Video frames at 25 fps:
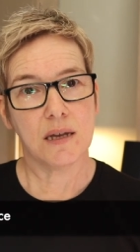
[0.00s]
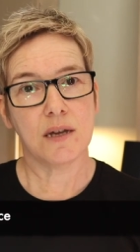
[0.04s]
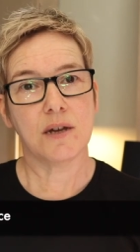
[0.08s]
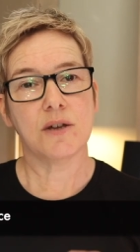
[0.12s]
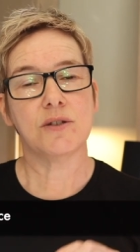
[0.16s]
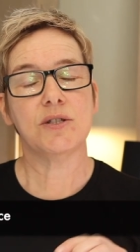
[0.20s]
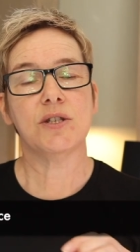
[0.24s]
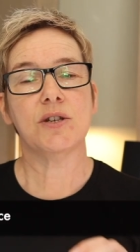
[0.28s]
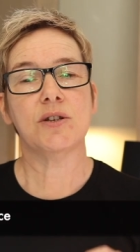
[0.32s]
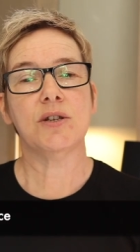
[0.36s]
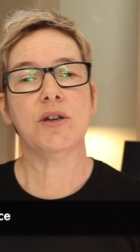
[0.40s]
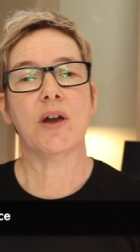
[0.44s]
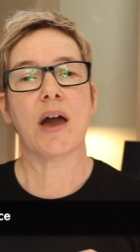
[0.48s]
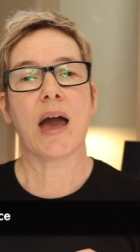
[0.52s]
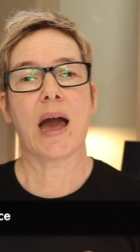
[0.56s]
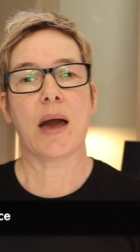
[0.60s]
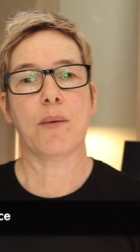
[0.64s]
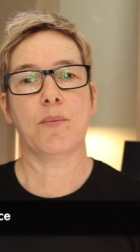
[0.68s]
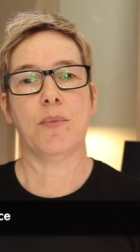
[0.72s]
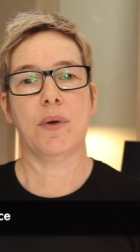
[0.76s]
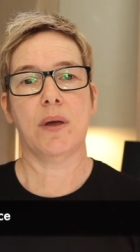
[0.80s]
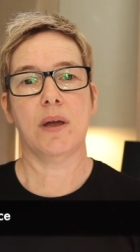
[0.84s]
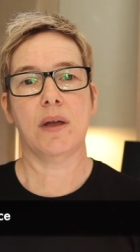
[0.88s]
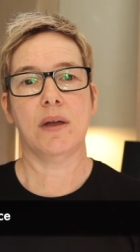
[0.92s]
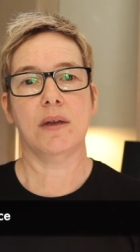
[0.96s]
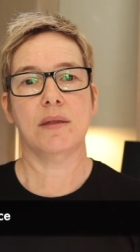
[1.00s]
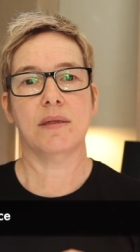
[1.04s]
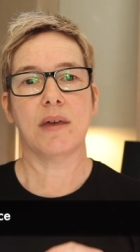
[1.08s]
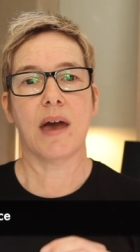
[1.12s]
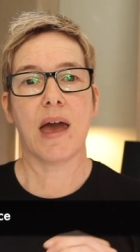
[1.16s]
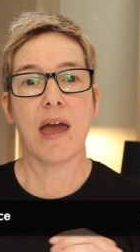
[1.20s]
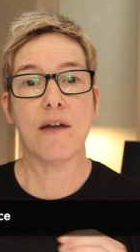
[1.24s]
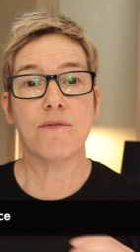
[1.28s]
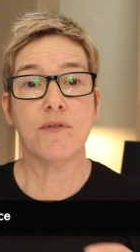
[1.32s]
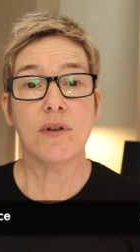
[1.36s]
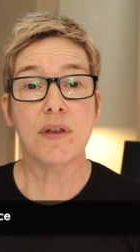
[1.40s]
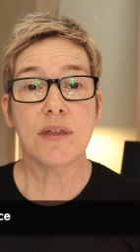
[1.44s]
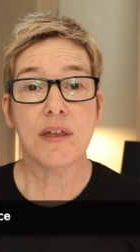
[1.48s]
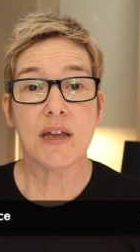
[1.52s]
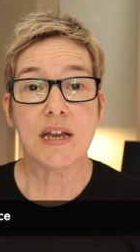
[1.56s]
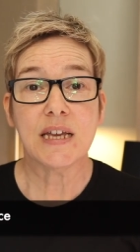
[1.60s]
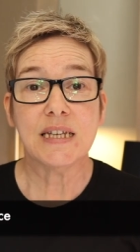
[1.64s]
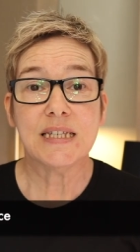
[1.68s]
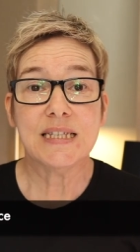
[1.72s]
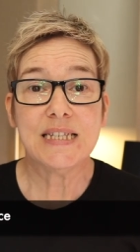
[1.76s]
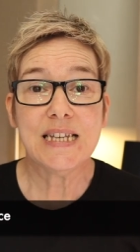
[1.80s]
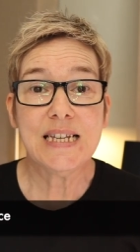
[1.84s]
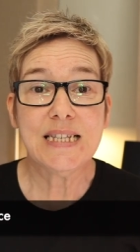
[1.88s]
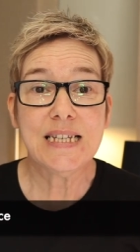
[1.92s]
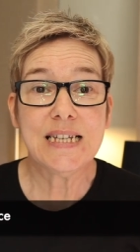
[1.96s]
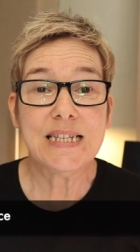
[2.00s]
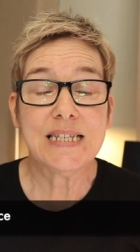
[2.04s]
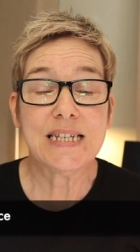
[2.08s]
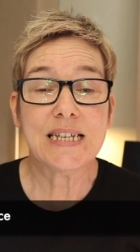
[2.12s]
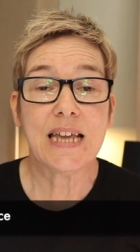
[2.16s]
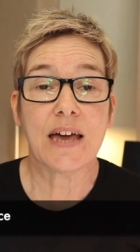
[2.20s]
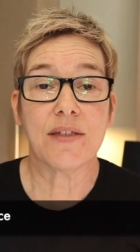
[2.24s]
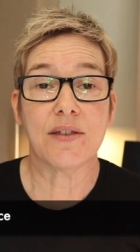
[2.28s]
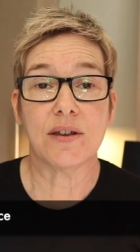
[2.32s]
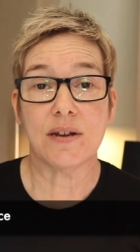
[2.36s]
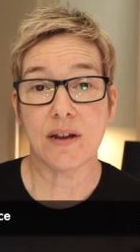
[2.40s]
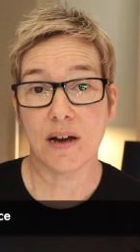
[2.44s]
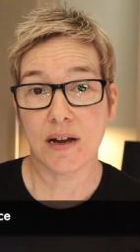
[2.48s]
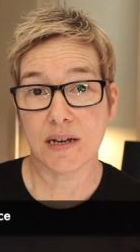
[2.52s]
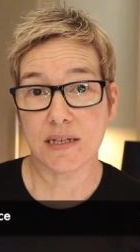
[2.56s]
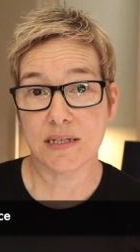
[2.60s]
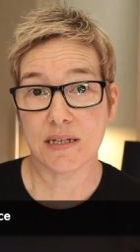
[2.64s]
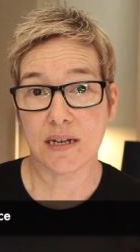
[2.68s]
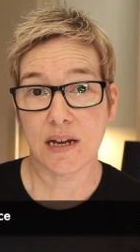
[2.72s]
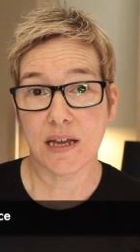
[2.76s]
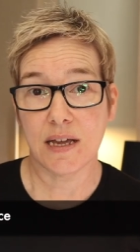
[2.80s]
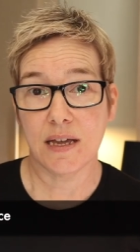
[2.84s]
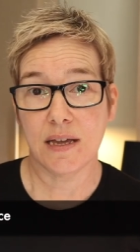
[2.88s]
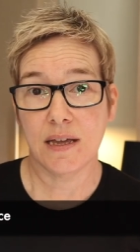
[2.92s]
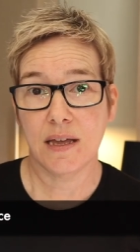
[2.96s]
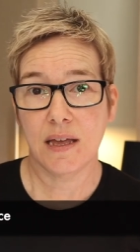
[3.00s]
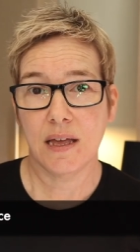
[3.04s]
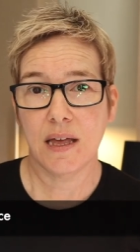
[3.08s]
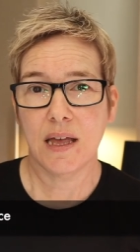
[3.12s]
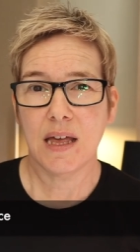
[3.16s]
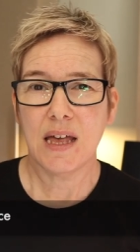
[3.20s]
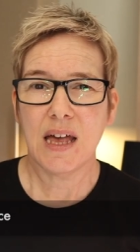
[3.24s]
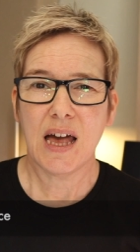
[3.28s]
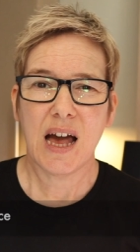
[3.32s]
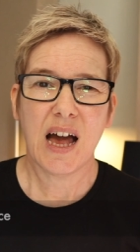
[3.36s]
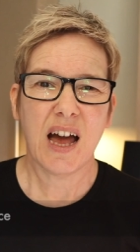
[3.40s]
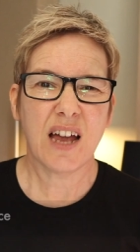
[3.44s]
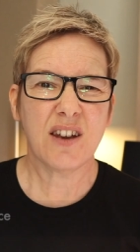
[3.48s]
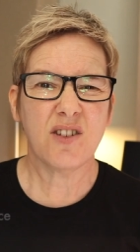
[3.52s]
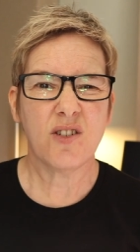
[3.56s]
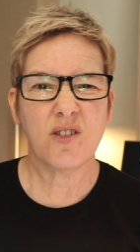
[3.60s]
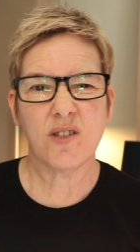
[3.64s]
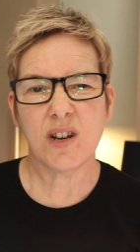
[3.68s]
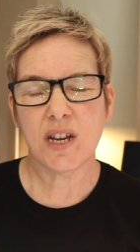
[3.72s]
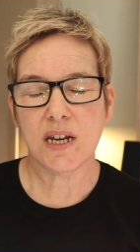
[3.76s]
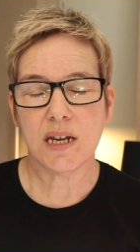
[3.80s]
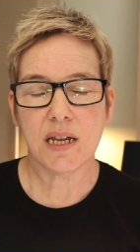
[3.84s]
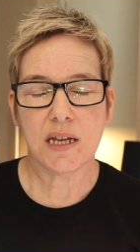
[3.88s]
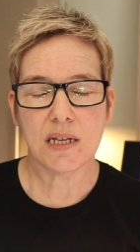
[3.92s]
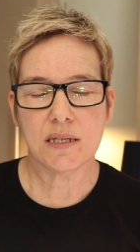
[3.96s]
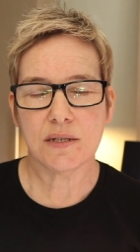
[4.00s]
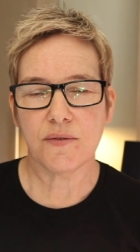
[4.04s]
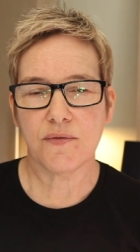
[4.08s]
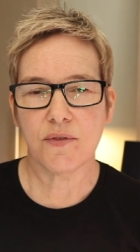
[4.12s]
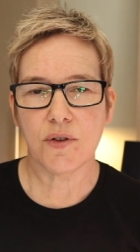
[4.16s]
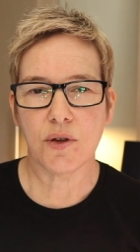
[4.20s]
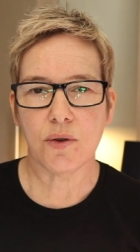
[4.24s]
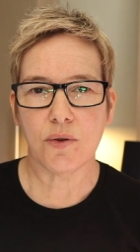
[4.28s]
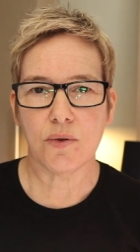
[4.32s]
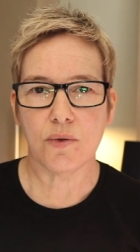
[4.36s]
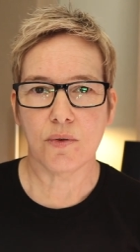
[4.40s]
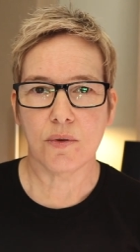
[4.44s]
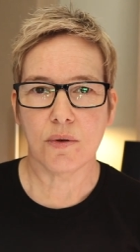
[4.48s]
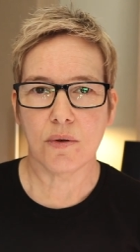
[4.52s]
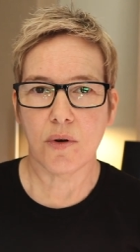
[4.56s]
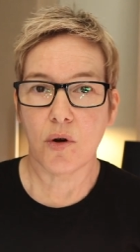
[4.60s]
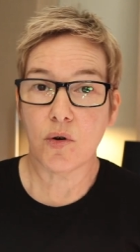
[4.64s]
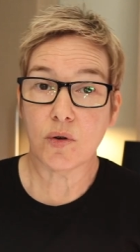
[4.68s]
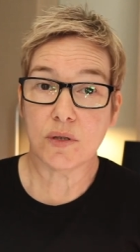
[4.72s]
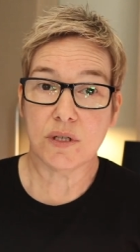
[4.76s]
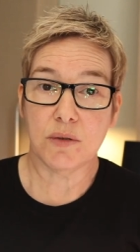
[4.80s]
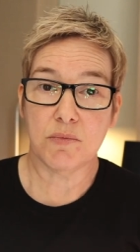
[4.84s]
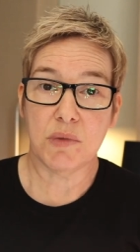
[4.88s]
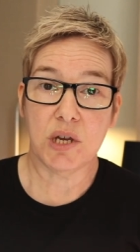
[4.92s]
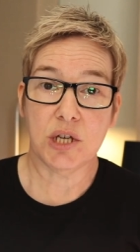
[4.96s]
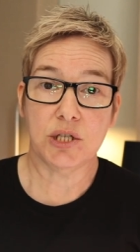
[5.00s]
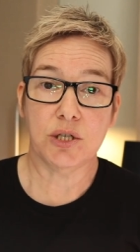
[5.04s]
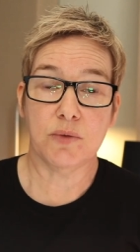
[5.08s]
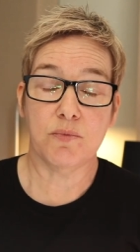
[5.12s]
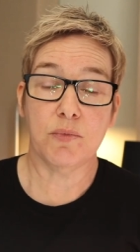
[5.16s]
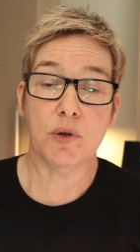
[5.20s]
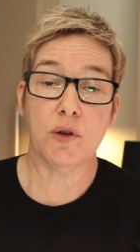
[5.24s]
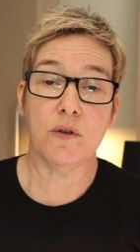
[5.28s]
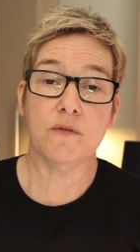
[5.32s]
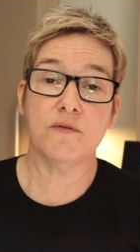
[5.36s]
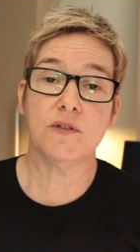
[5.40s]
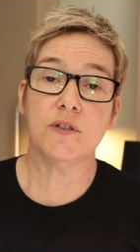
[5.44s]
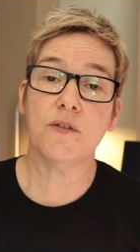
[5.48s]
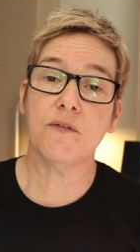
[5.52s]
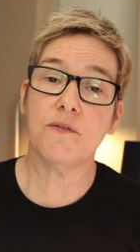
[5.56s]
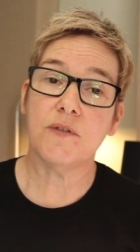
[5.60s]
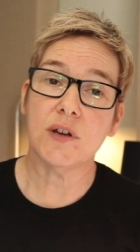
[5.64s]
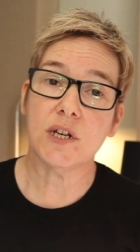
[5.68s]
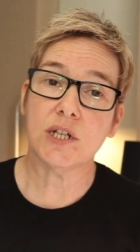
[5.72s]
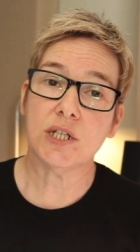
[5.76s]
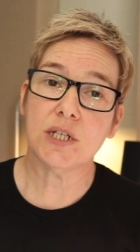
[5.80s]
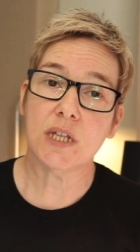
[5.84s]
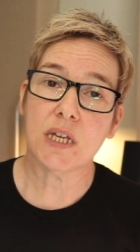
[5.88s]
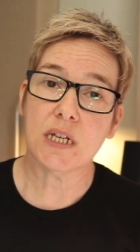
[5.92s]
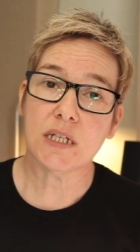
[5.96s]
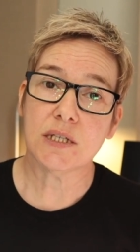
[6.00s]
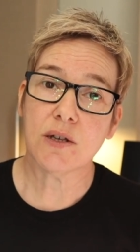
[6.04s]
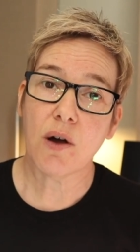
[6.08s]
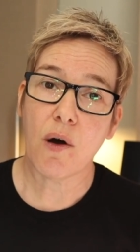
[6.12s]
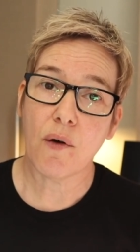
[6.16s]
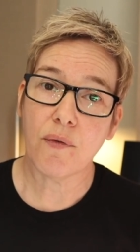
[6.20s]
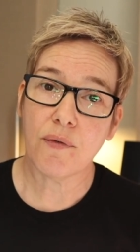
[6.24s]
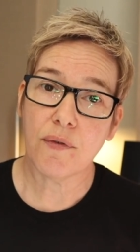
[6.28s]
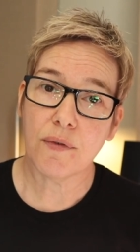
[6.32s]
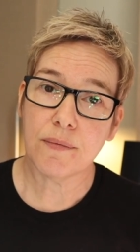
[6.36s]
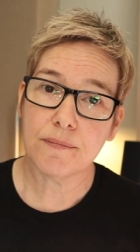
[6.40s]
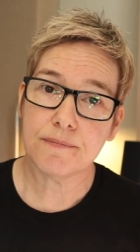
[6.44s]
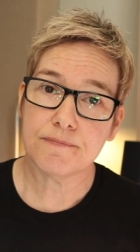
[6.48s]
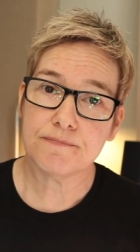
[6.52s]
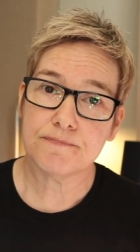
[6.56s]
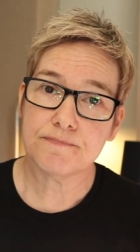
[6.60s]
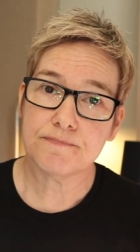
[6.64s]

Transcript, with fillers: until you're happy that everything is sitting together nicely and only needs a few automation moves to finish things off.